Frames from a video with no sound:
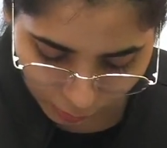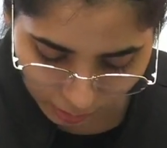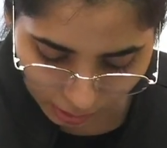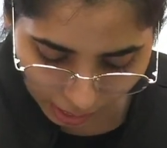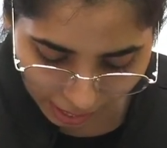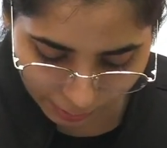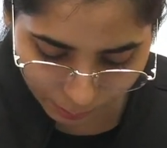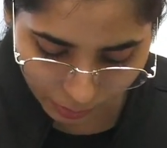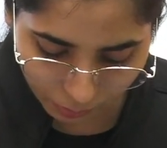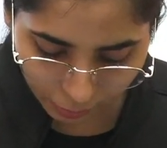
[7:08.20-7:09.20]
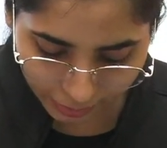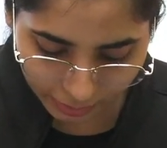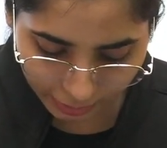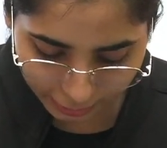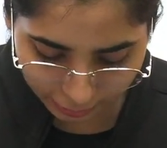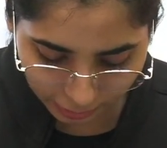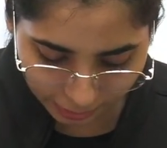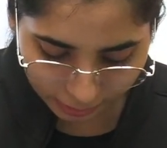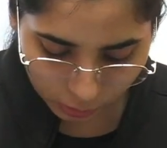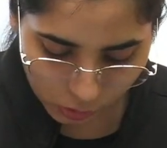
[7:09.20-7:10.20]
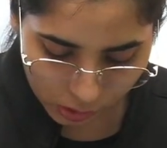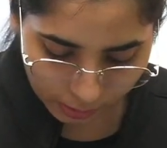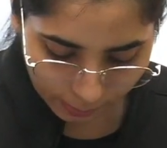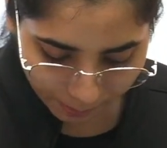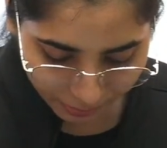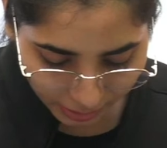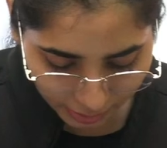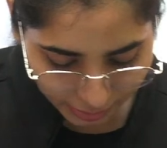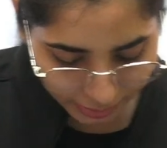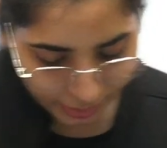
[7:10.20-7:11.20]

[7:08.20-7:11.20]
the hyperfine interaction in